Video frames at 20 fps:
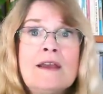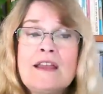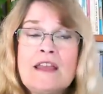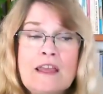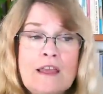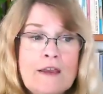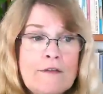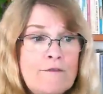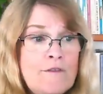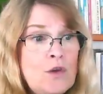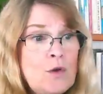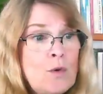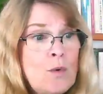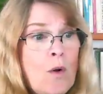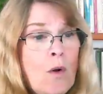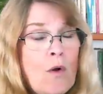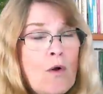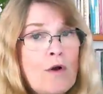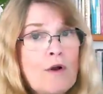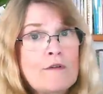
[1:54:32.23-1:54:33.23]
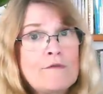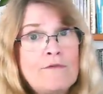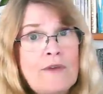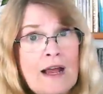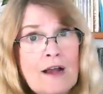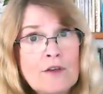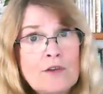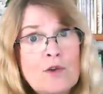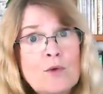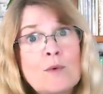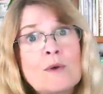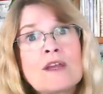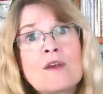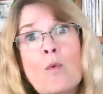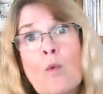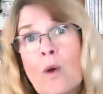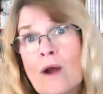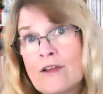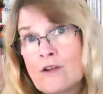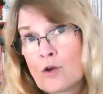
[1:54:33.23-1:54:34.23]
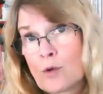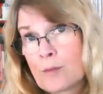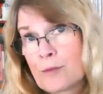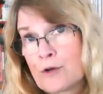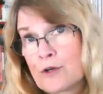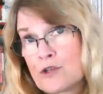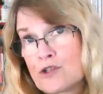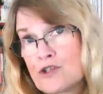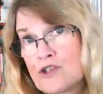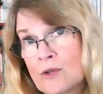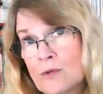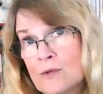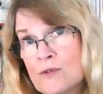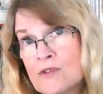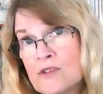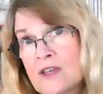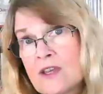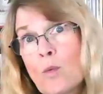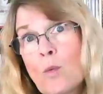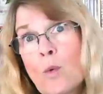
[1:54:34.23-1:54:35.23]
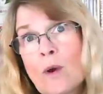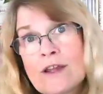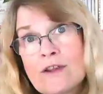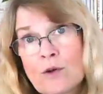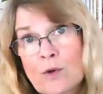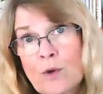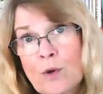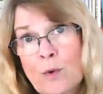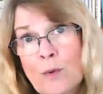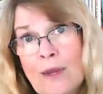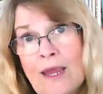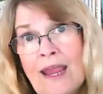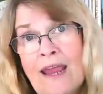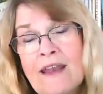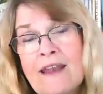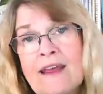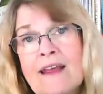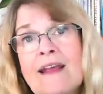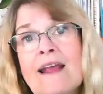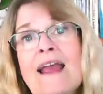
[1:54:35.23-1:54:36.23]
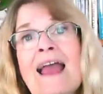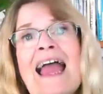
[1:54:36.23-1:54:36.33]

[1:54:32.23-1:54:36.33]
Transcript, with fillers: if you are valuing what you're producing, what you're creating,